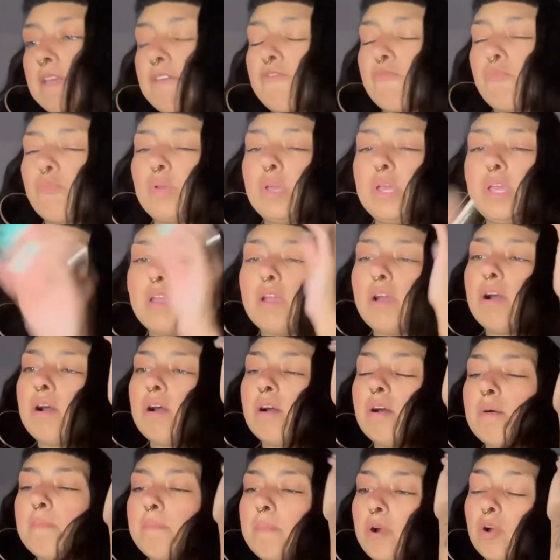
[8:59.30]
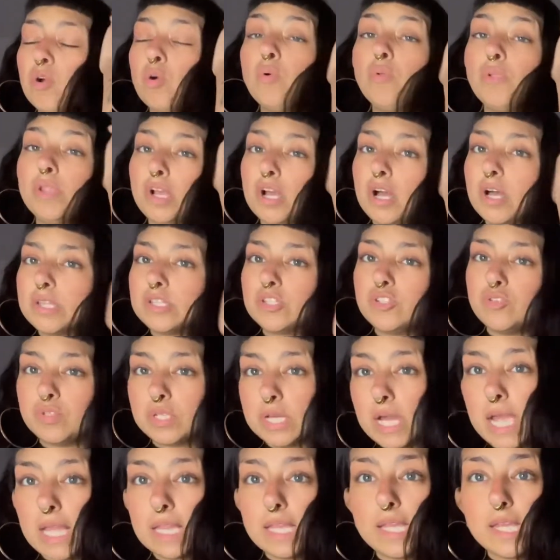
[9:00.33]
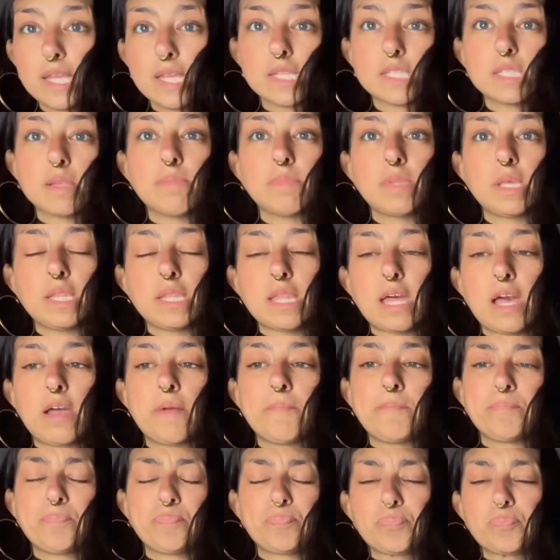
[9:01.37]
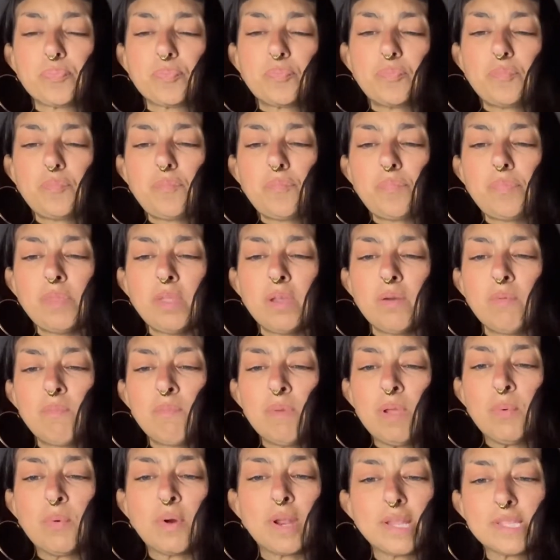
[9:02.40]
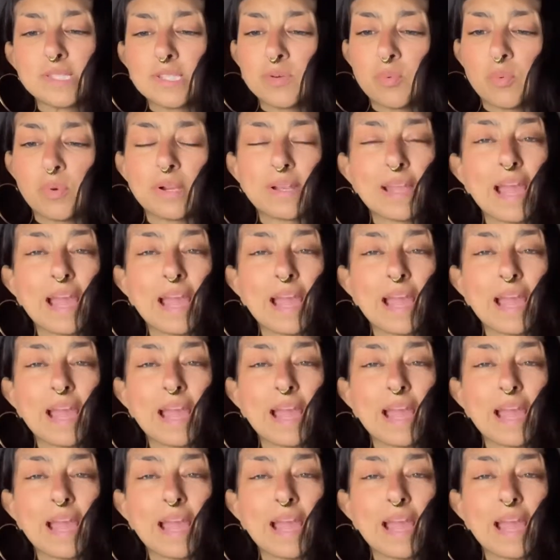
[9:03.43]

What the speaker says: if we are holding on too tightly to something that we wanted to work